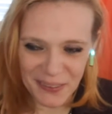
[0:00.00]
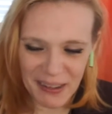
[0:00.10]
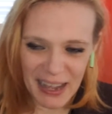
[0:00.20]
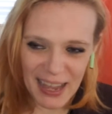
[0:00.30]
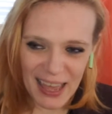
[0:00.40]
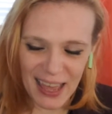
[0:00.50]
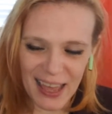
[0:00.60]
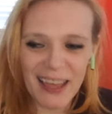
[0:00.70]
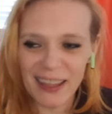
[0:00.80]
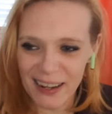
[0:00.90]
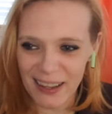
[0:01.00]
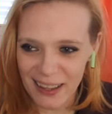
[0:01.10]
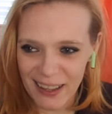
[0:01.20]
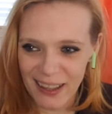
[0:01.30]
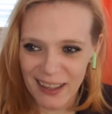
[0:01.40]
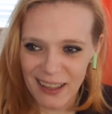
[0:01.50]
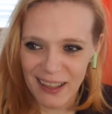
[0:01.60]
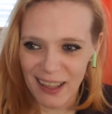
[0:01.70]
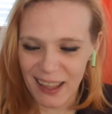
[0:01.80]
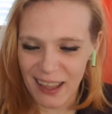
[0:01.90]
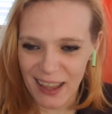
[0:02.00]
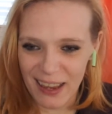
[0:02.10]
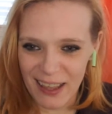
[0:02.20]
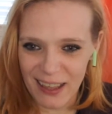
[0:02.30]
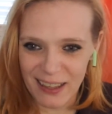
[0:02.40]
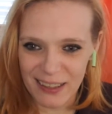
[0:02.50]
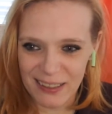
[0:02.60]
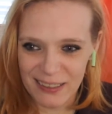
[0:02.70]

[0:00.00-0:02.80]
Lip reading: I had a